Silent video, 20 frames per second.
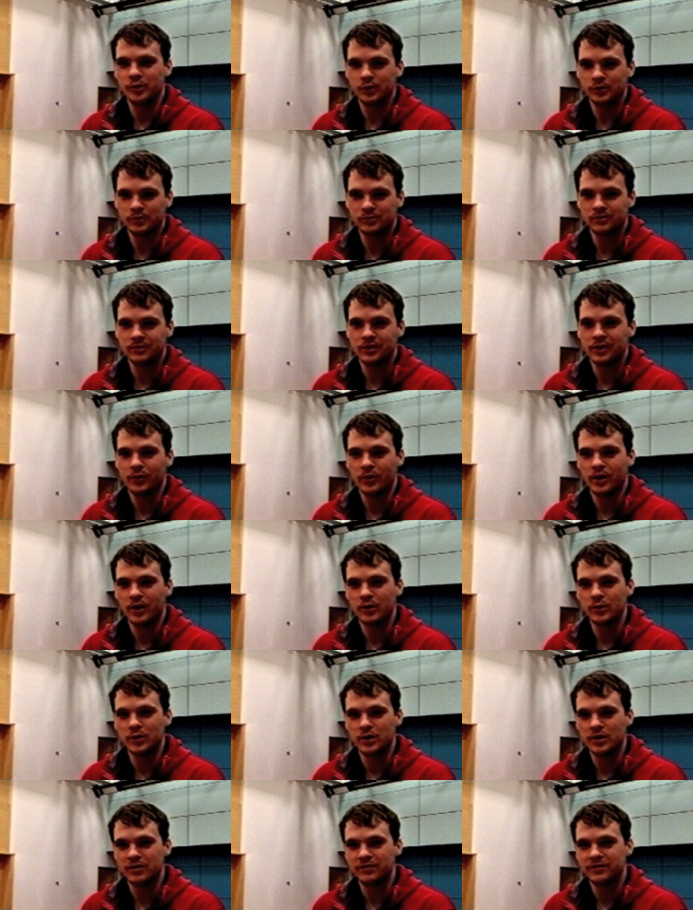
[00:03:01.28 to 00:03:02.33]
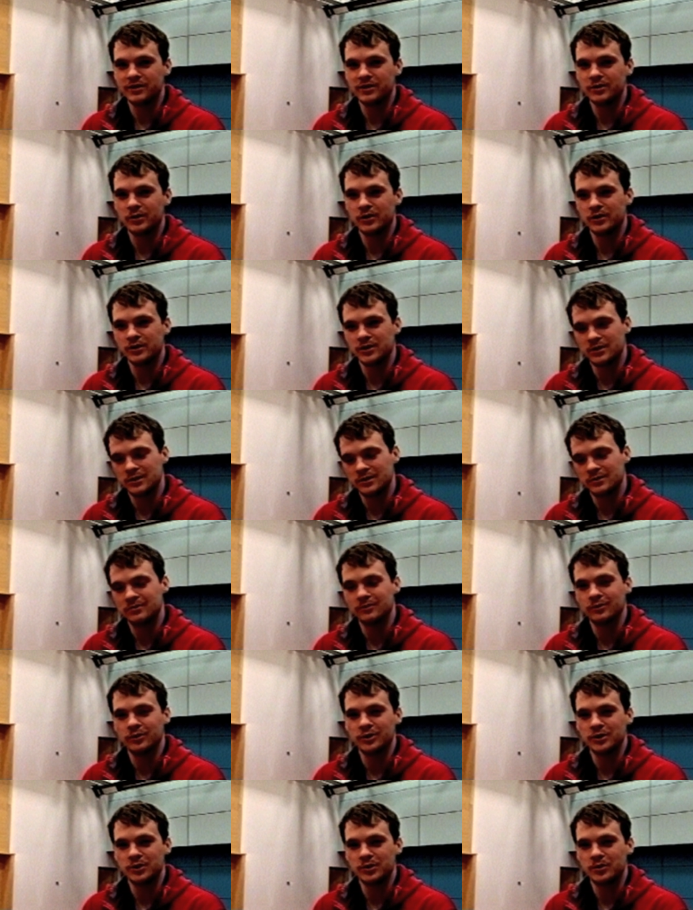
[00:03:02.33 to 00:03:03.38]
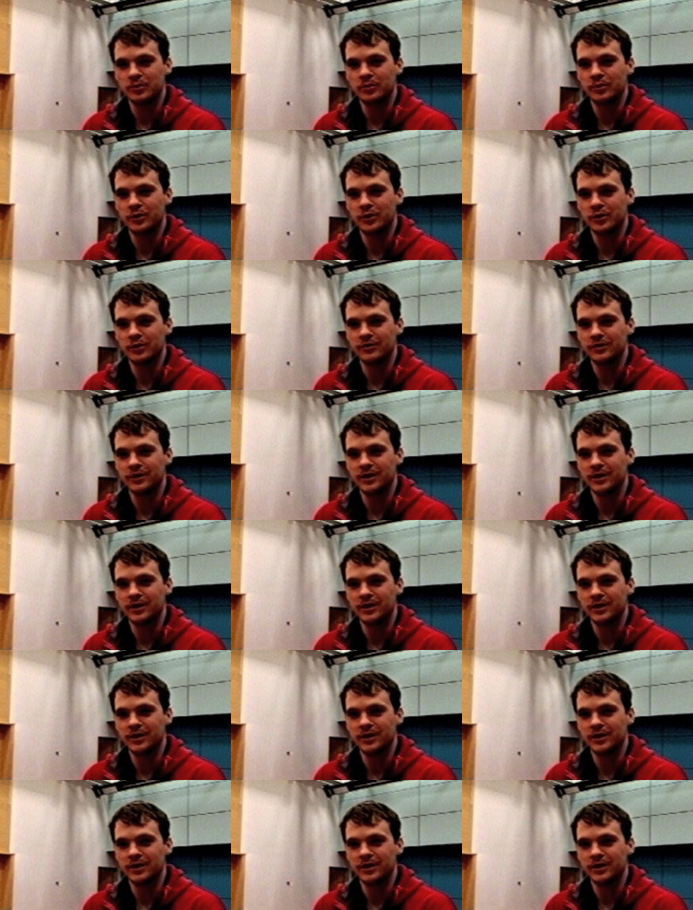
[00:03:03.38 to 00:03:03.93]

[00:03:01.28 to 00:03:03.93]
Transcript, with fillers: but they're well worth it once, once you improve